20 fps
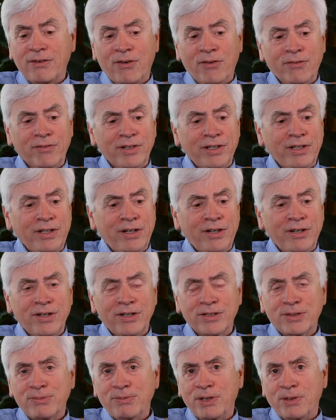over the
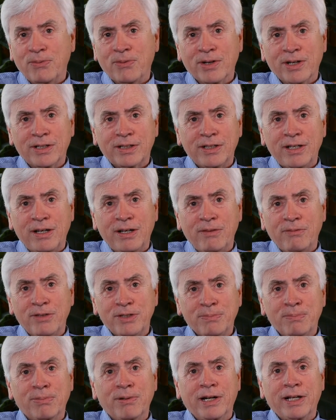years we worked on
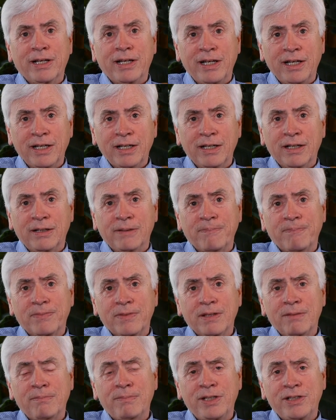was bringing
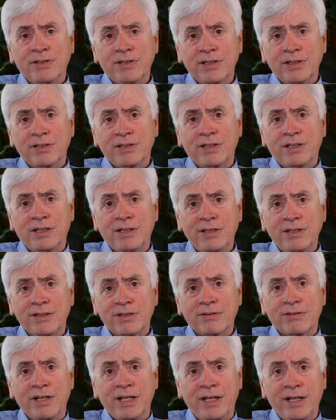business and
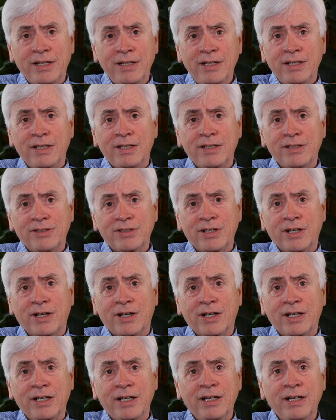industry into this
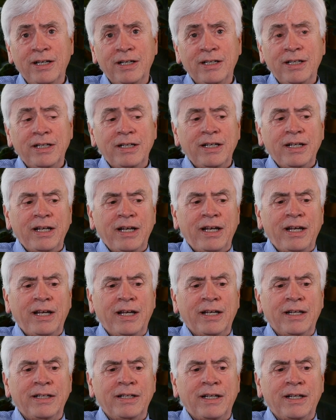area.
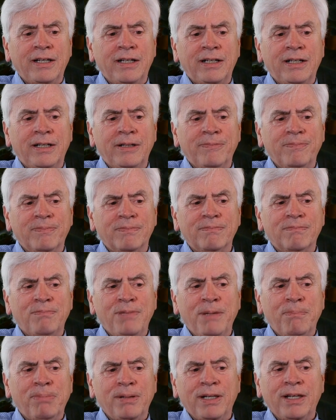And
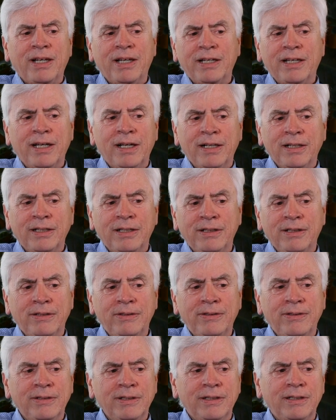people like Ellen
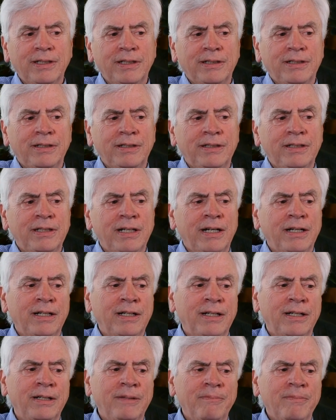Luke and
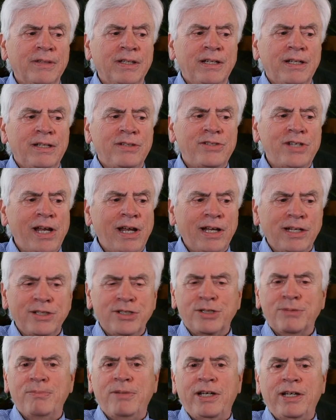Jan
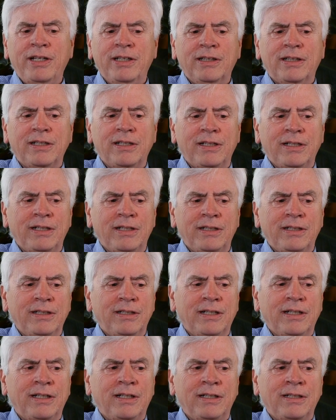Schmidt
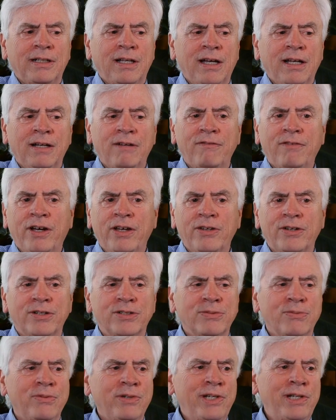and a lot of
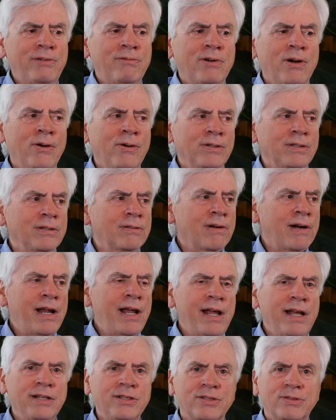others, we wrote
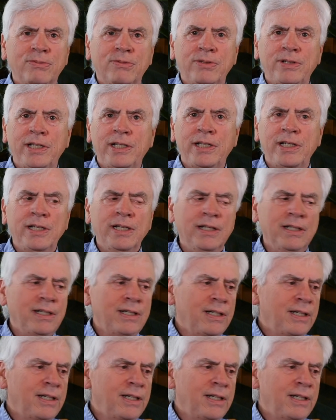grants, we